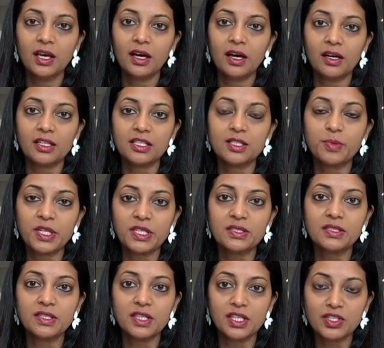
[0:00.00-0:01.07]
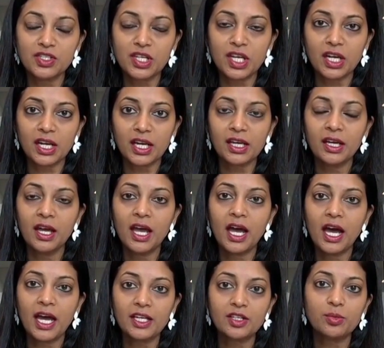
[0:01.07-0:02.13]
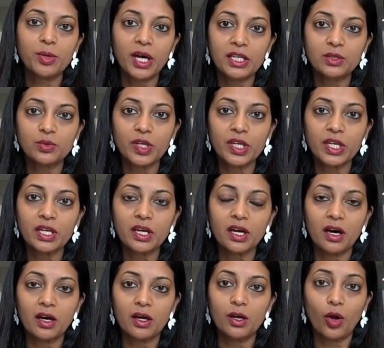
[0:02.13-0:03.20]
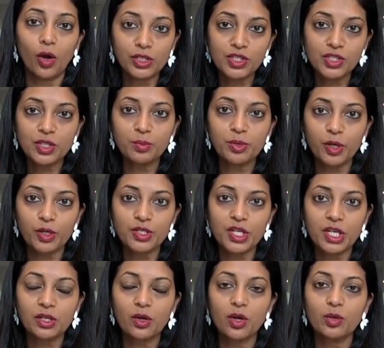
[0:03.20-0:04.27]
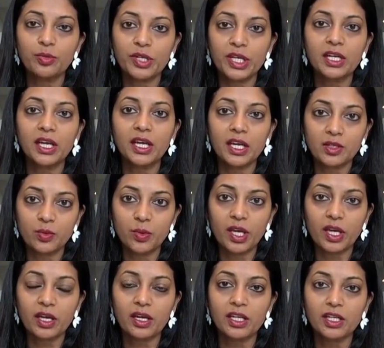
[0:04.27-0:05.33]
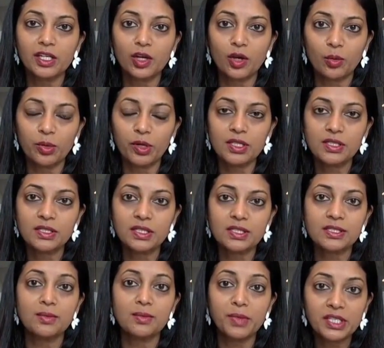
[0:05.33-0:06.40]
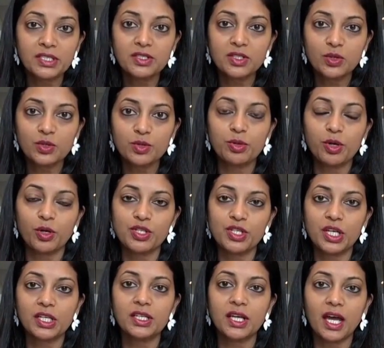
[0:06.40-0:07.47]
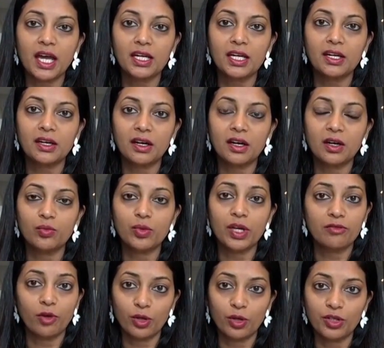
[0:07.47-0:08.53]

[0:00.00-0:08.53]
spaces in Chennai. Hyderabad, we launched a project called Brigade Gateway in Neopolis. It is a mixed-use project, and we have already